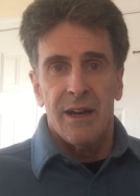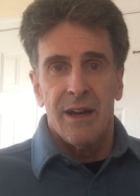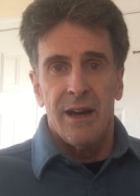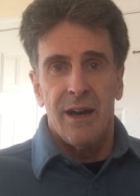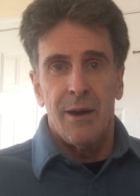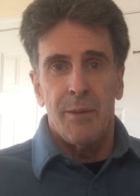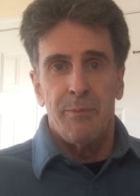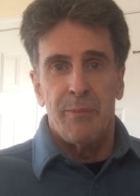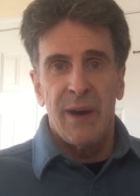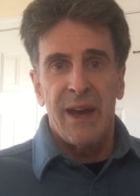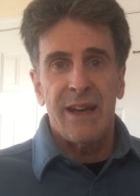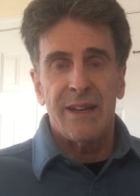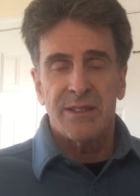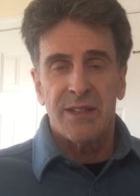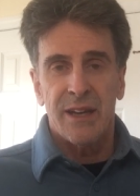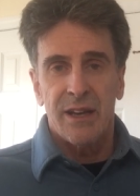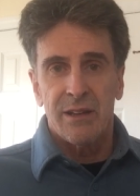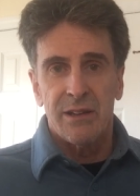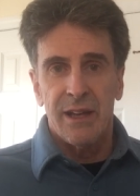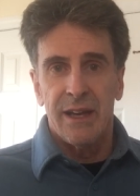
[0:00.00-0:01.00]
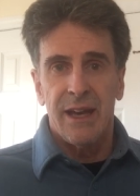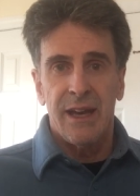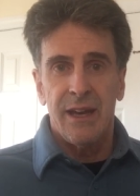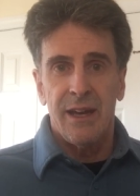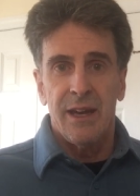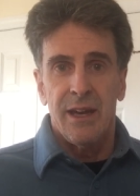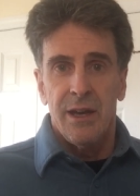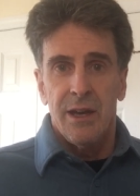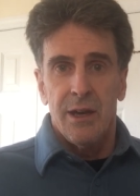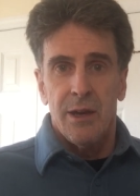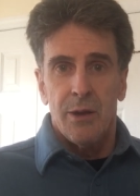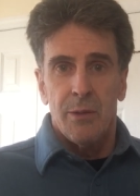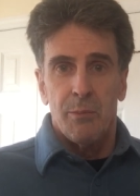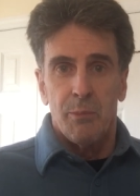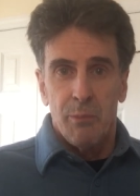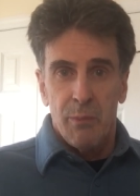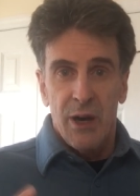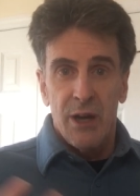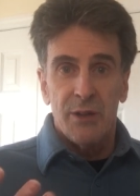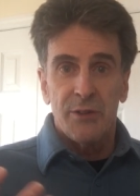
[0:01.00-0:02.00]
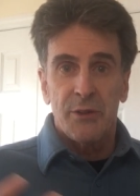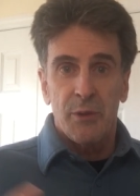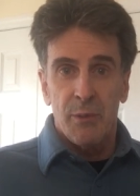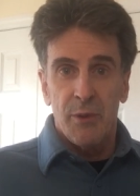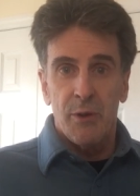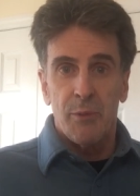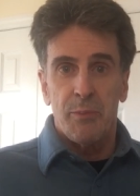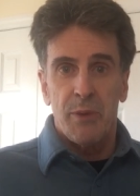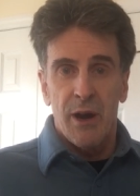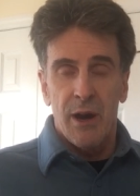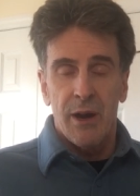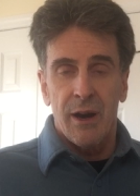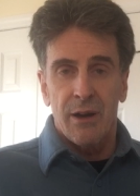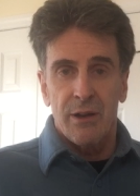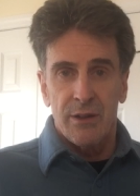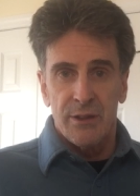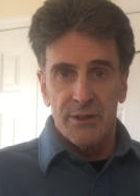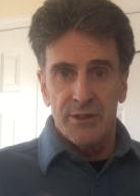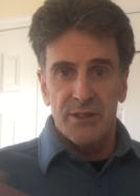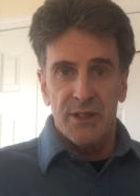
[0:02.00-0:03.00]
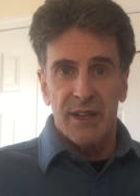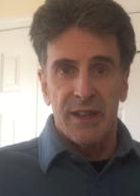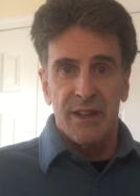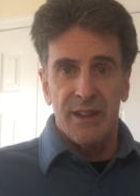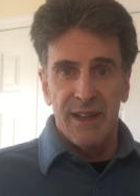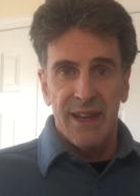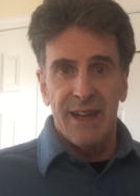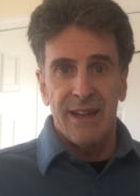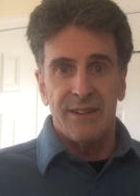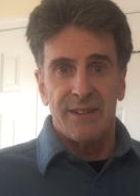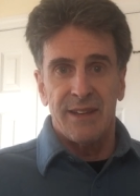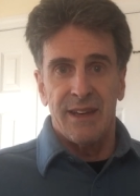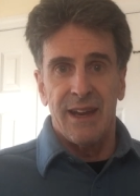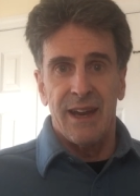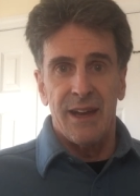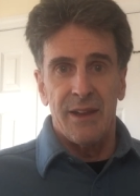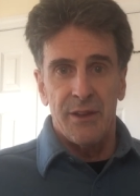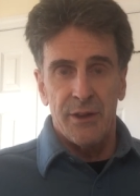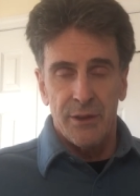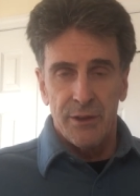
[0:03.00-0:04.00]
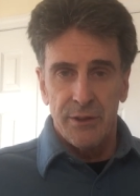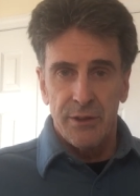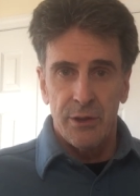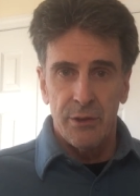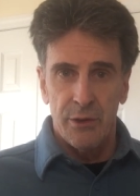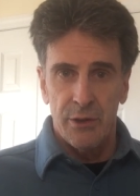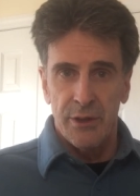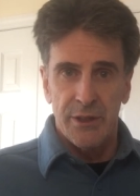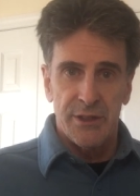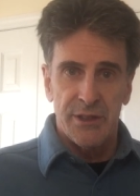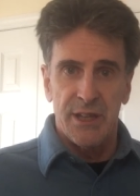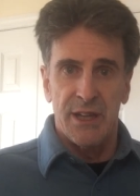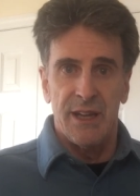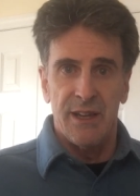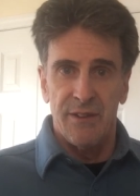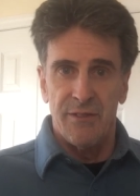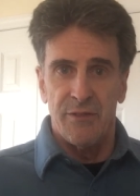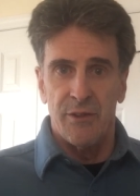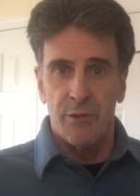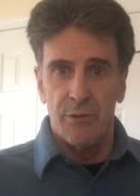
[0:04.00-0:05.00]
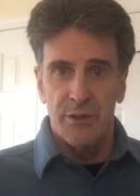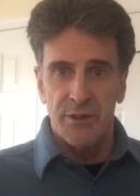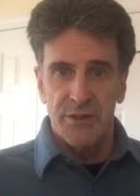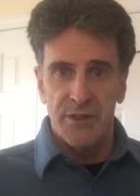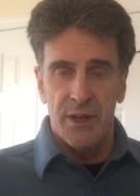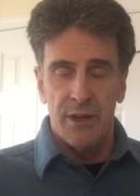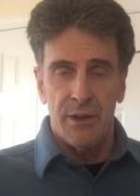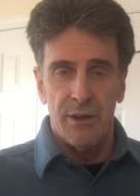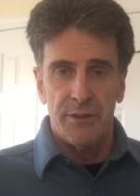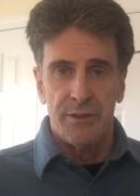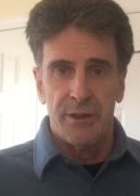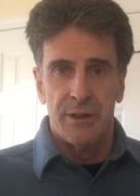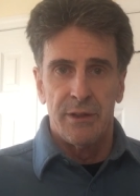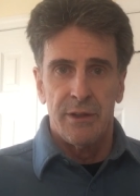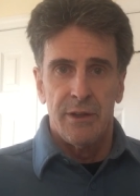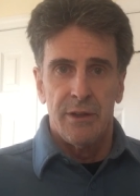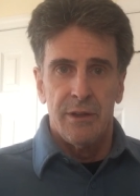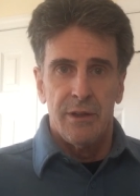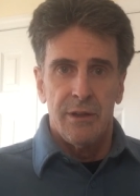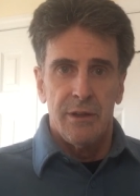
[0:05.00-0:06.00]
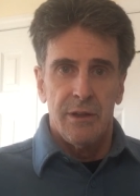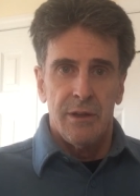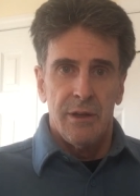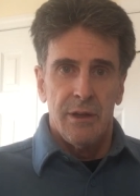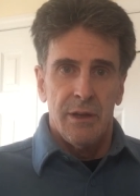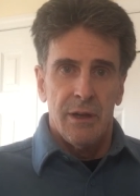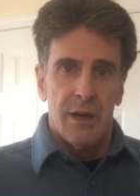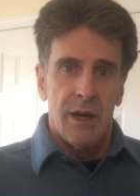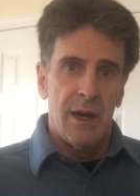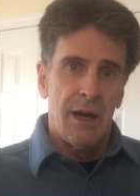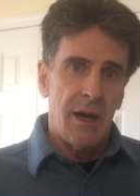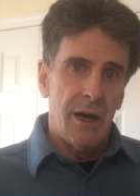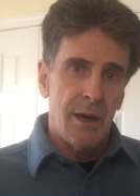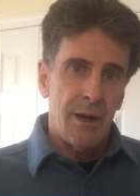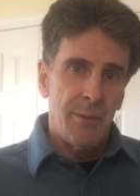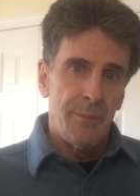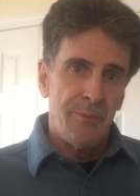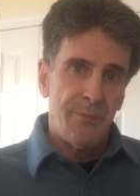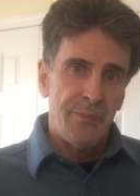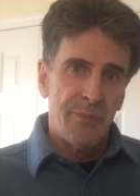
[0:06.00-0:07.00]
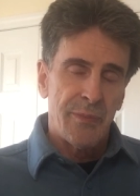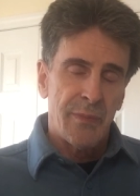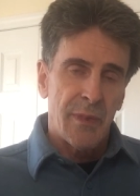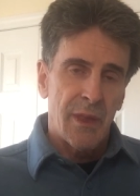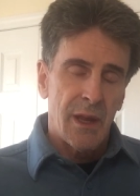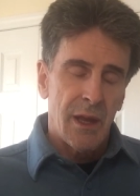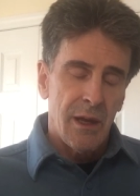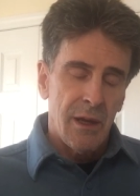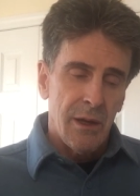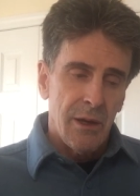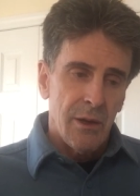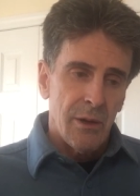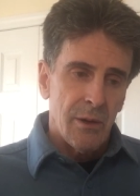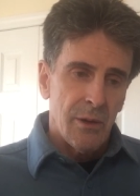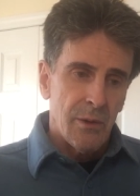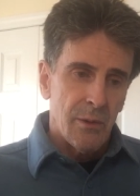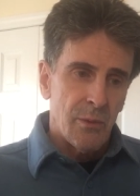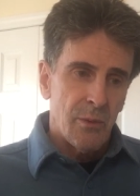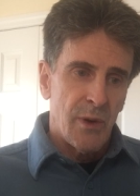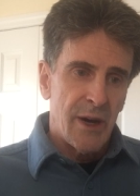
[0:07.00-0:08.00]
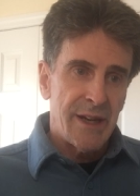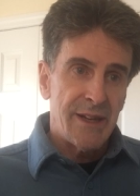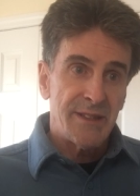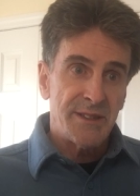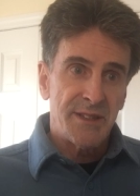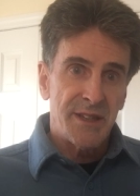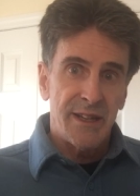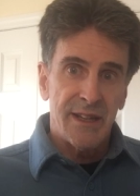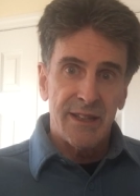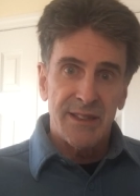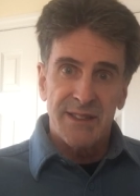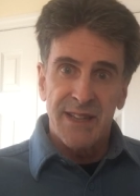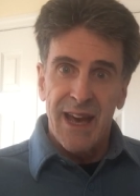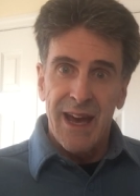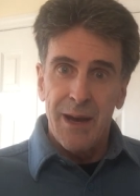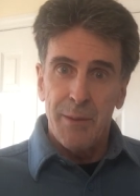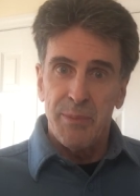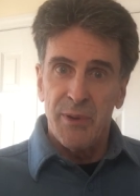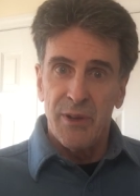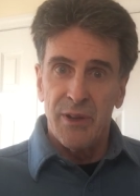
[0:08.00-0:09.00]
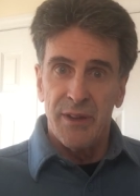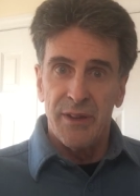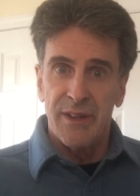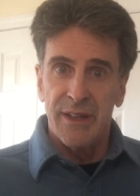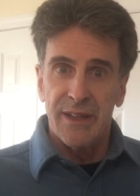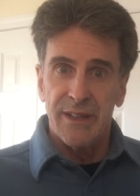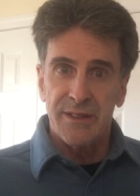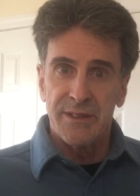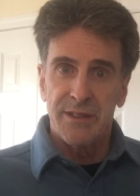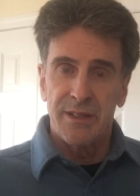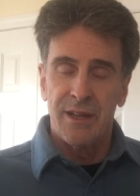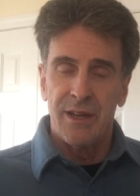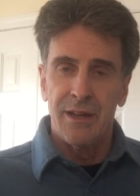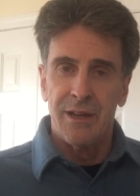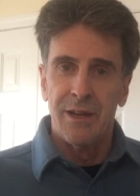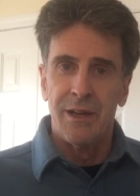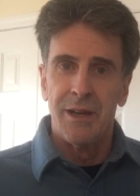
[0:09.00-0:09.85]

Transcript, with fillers: uh, basically multiple particles can link together to achieve a result. Um, what is an example of this?